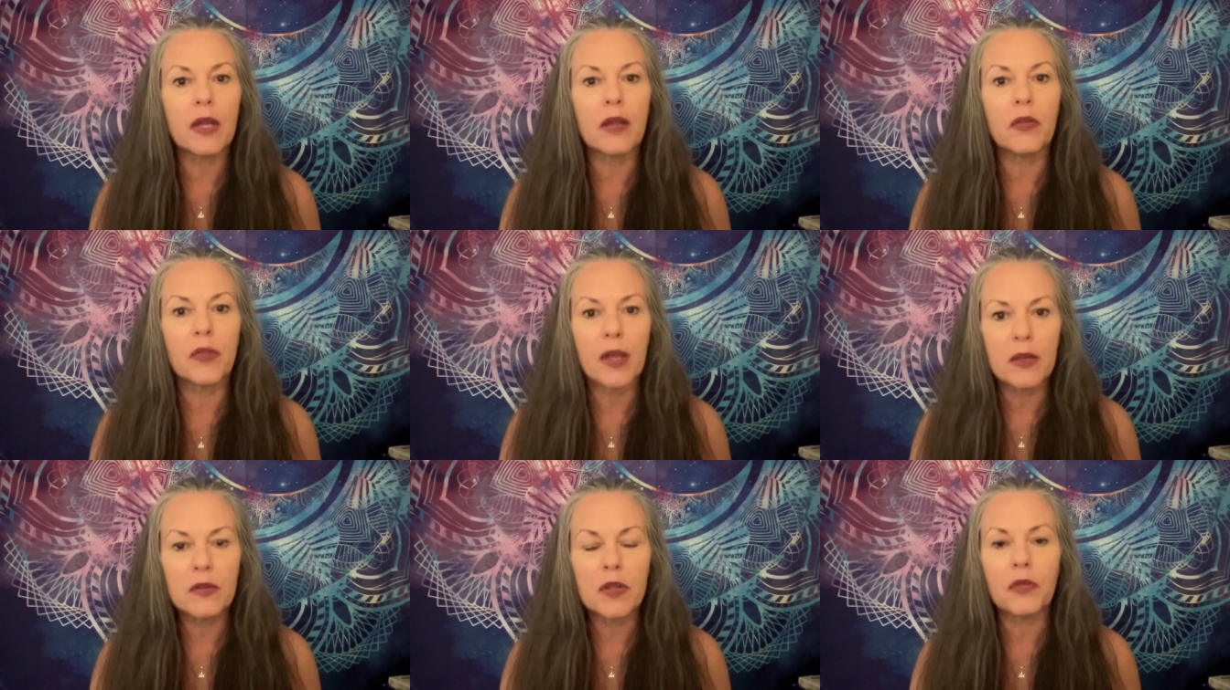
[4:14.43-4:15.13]
and
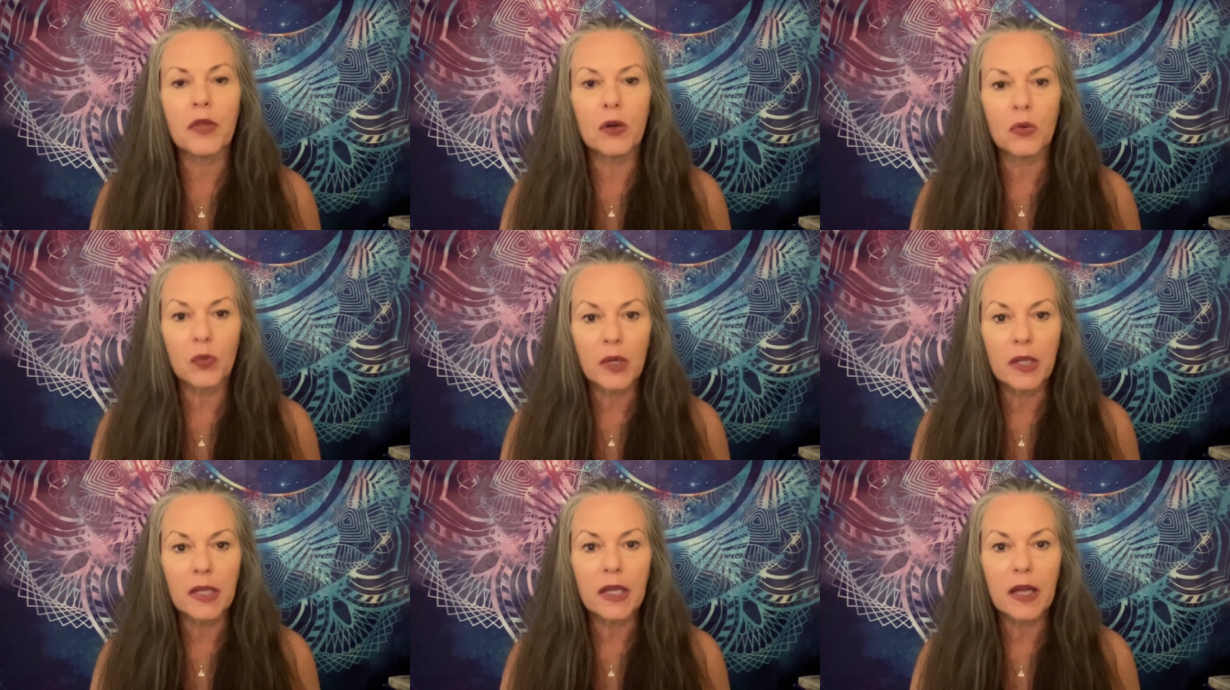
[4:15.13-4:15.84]
things that they're
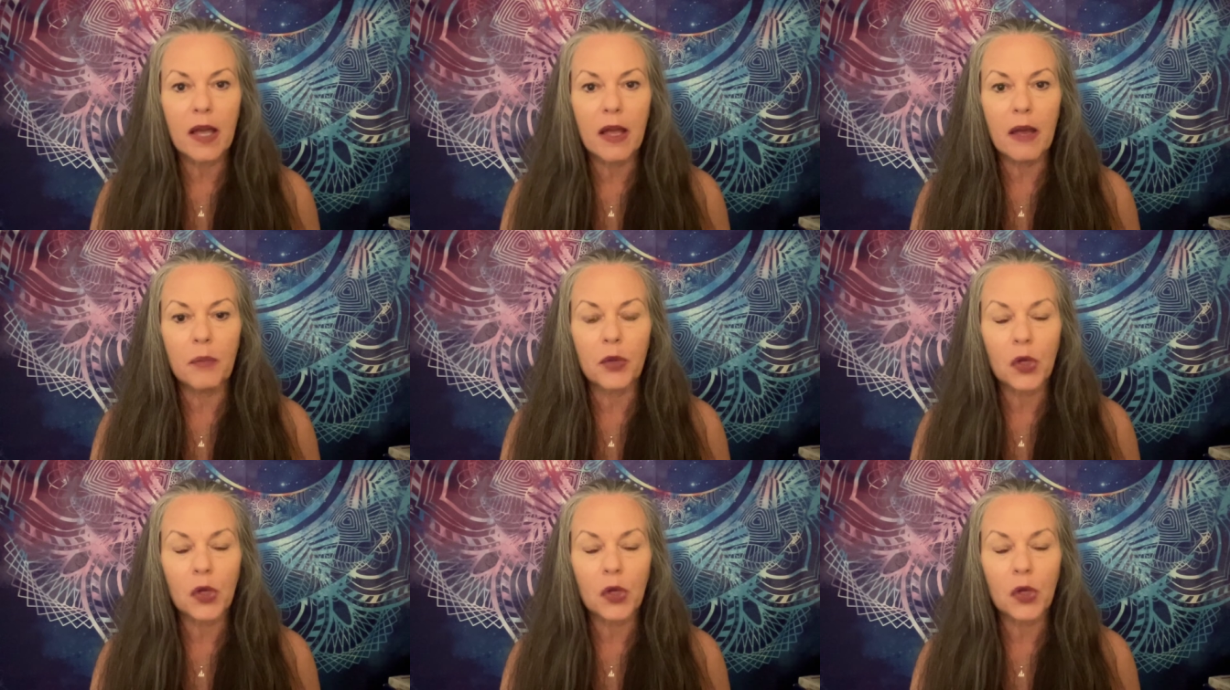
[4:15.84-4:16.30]
really um,